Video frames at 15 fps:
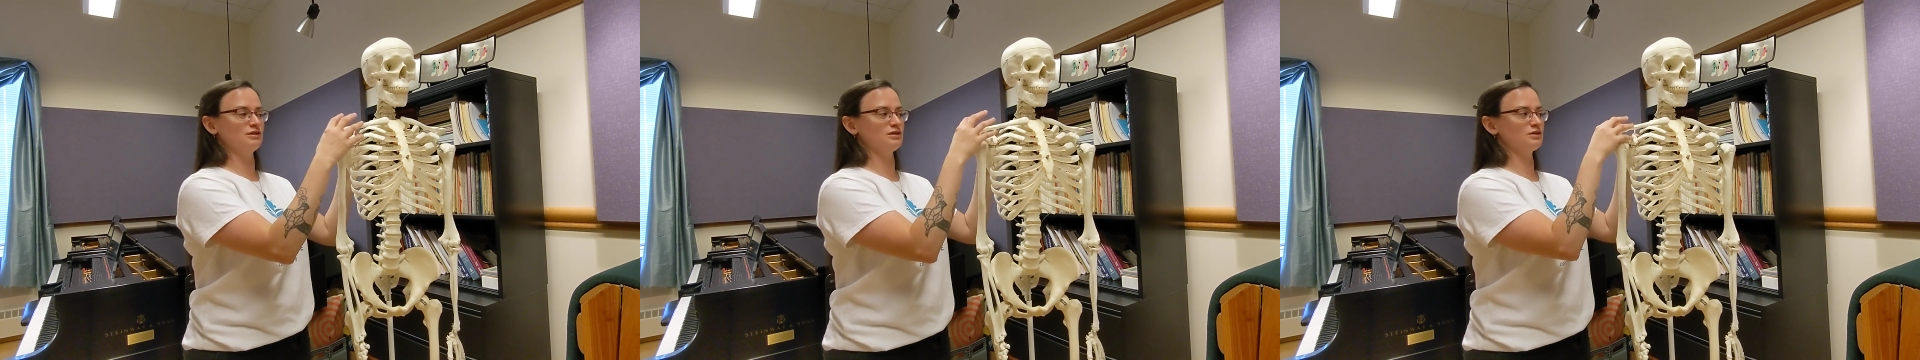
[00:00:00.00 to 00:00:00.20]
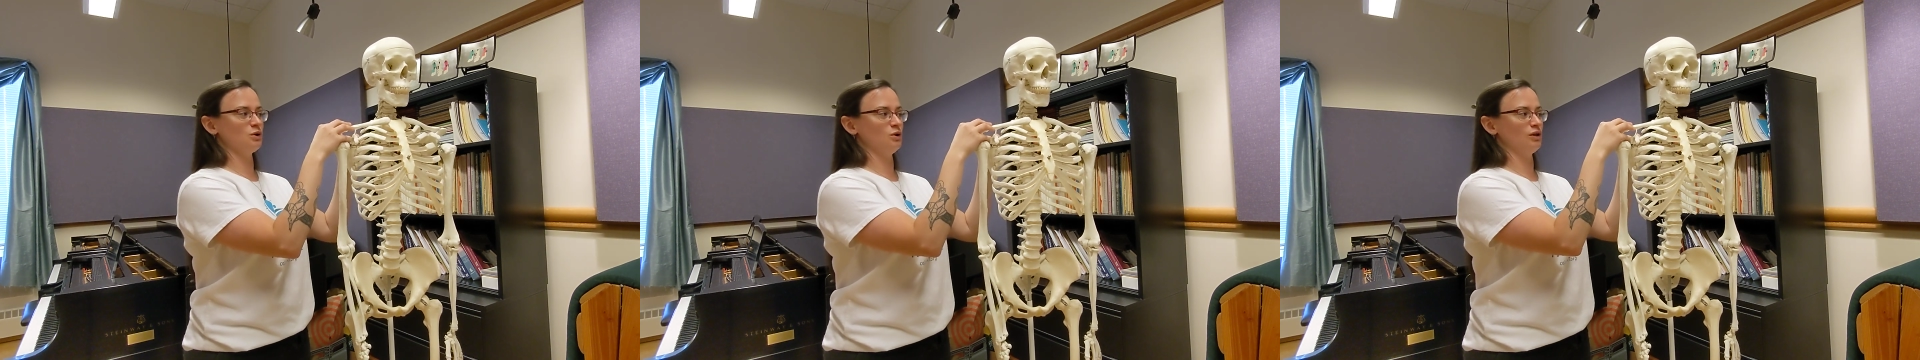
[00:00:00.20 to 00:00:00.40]

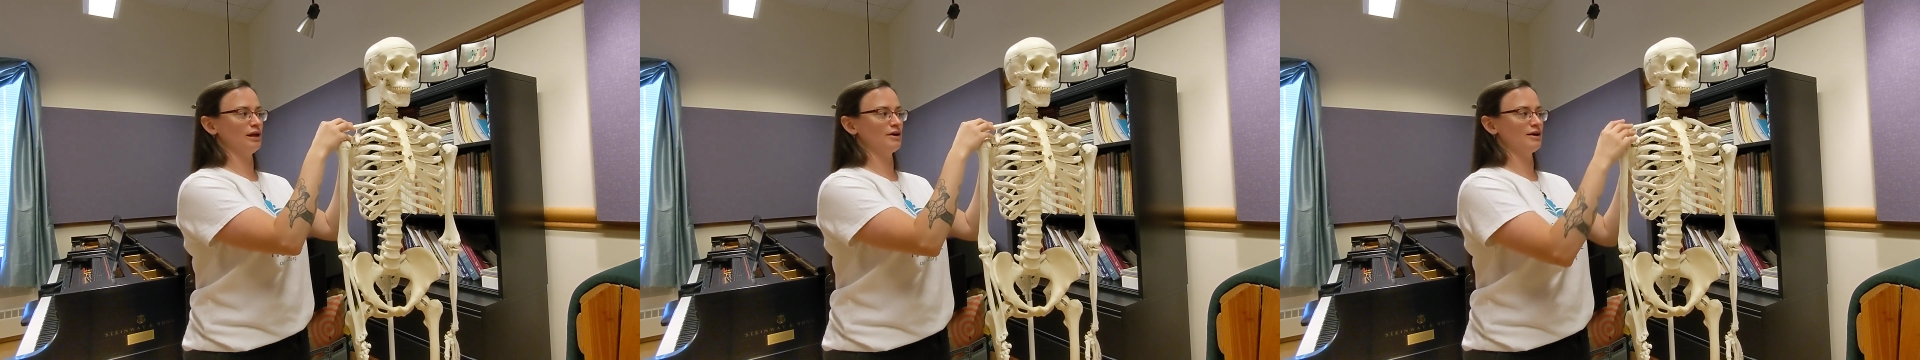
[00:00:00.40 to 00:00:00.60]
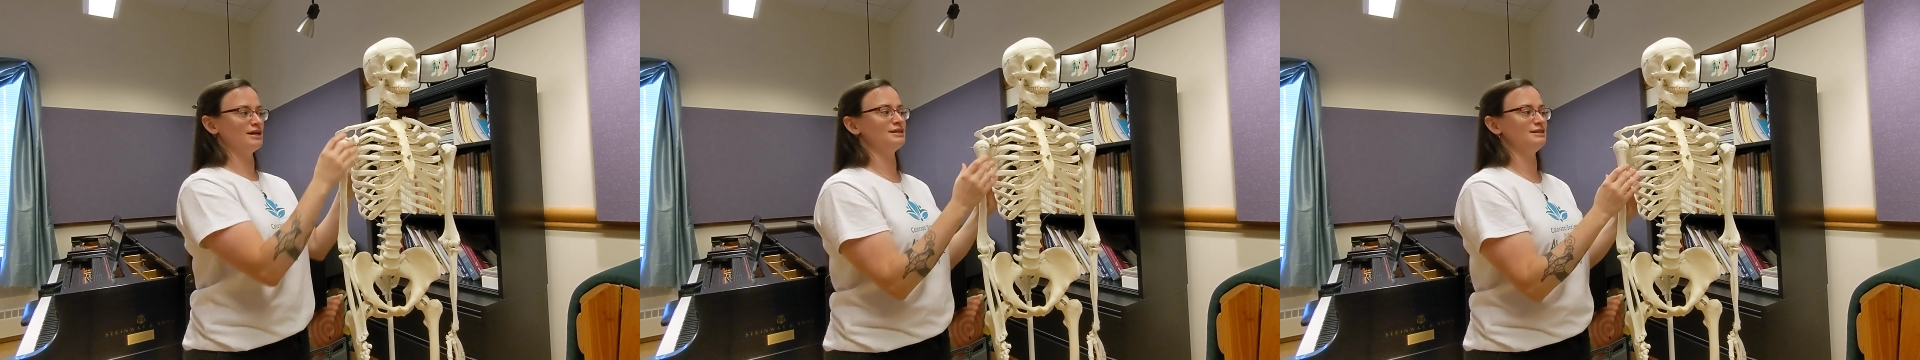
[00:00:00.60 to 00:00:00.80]
this whole
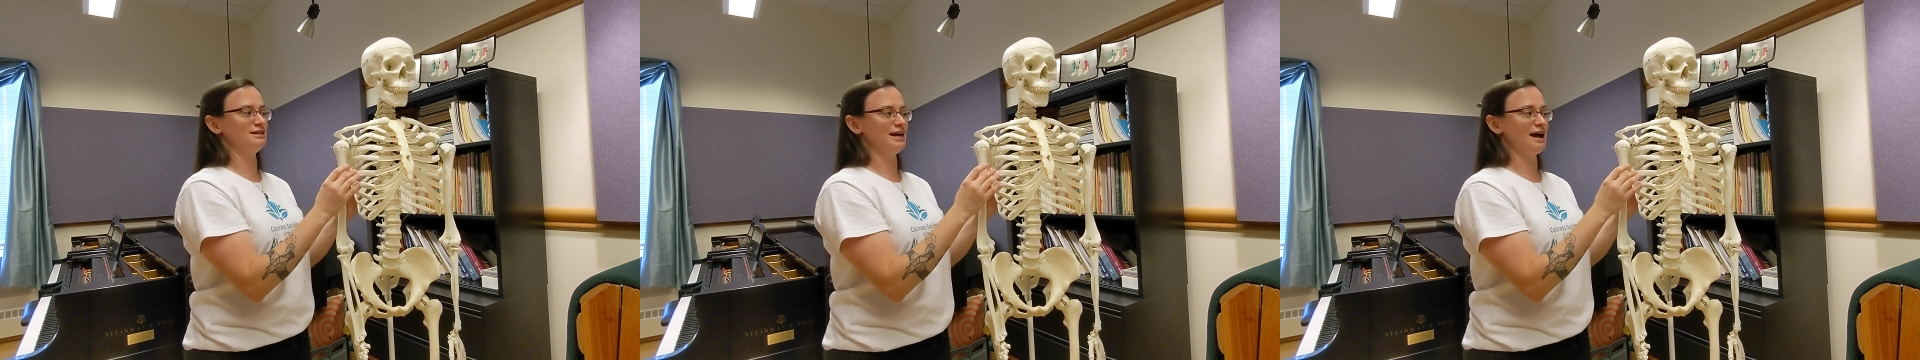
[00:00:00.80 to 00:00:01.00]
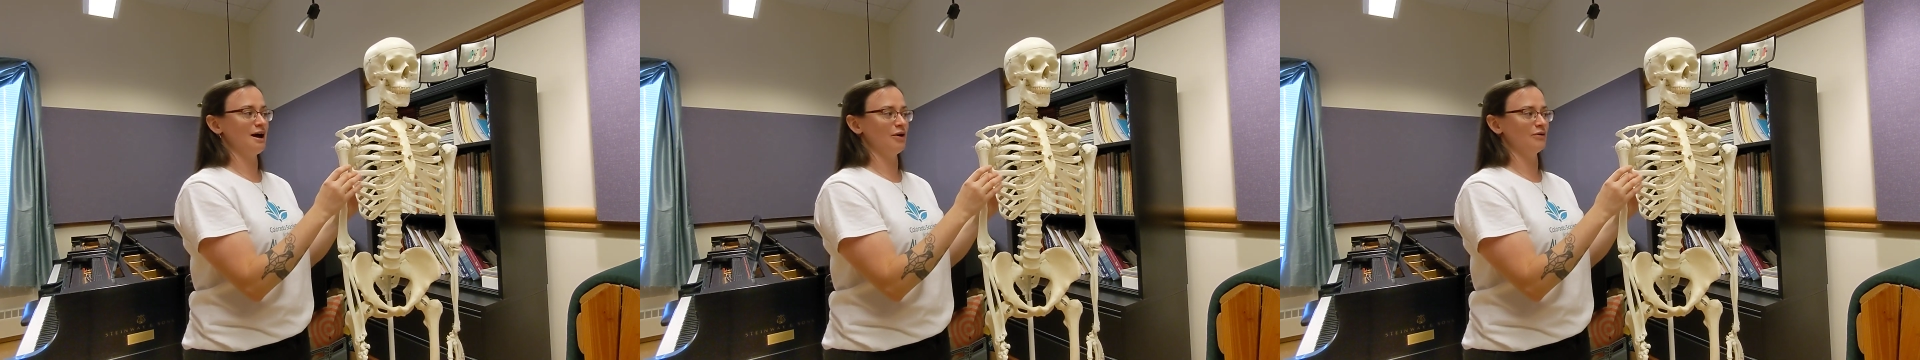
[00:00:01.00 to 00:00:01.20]
area
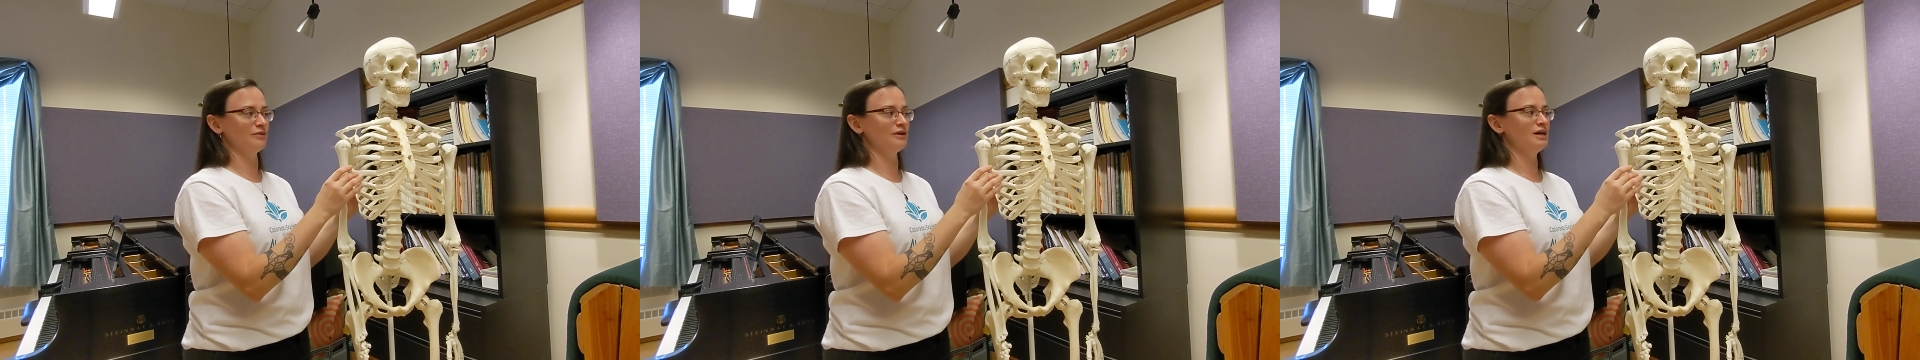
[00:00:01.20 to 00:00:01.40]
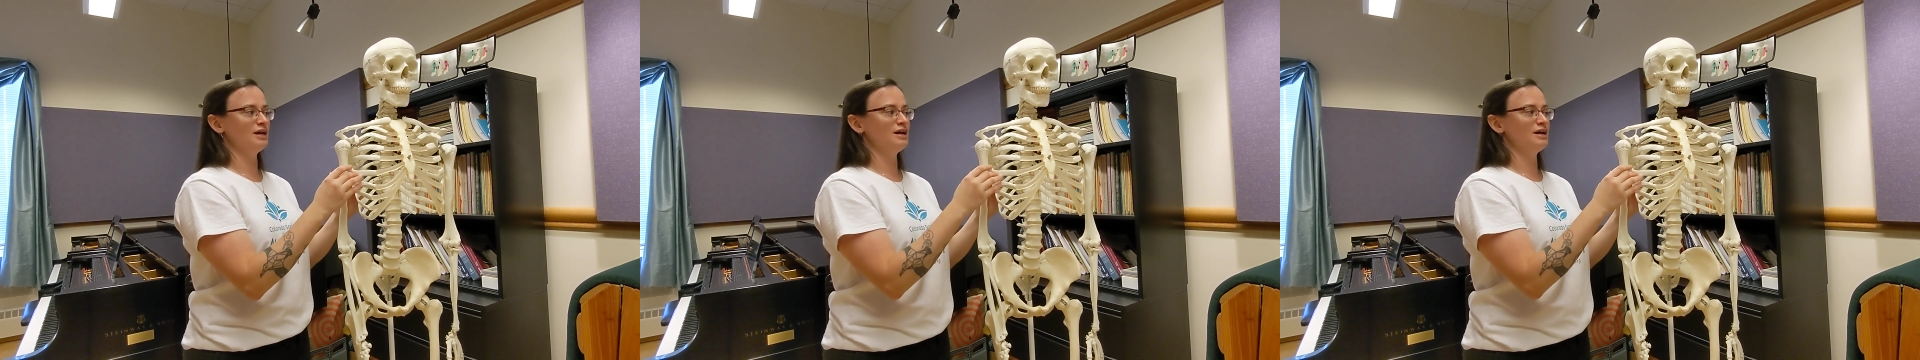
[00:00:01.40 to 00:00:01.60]
down,